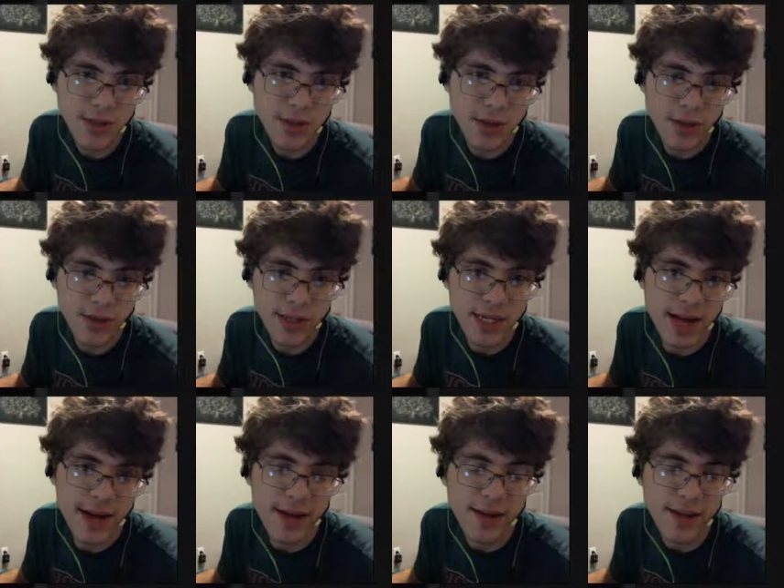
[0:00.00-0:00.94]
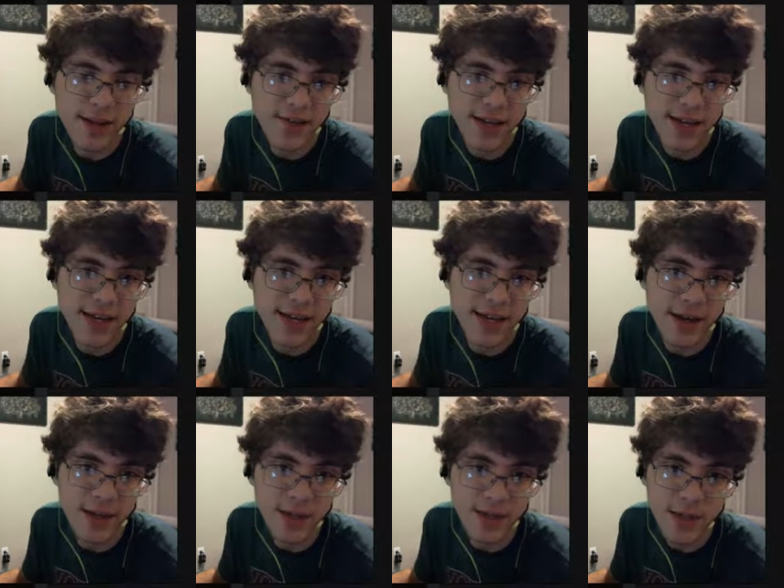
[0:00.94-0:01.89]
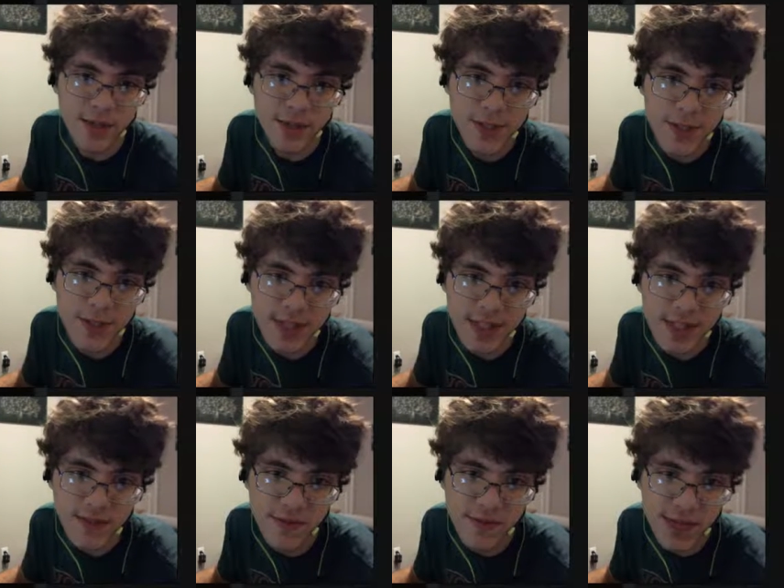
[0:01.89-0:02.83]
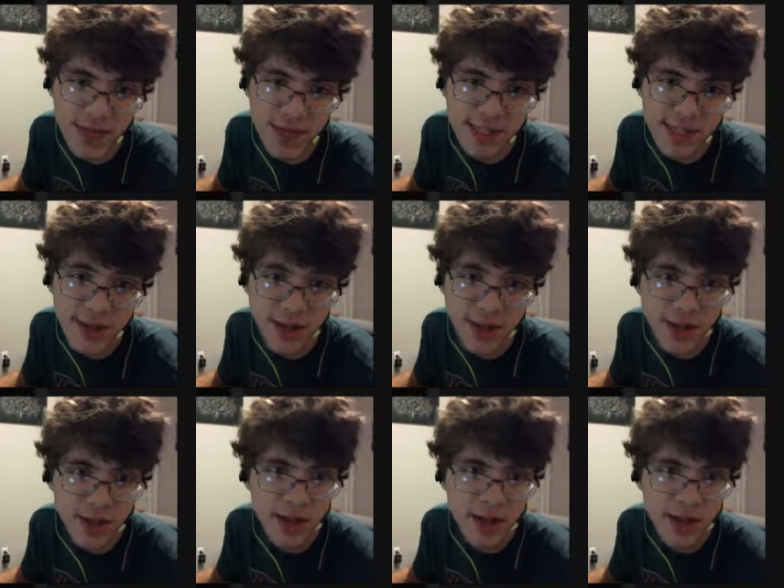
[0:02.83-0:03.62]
go entirely via other people's palettes via hex code.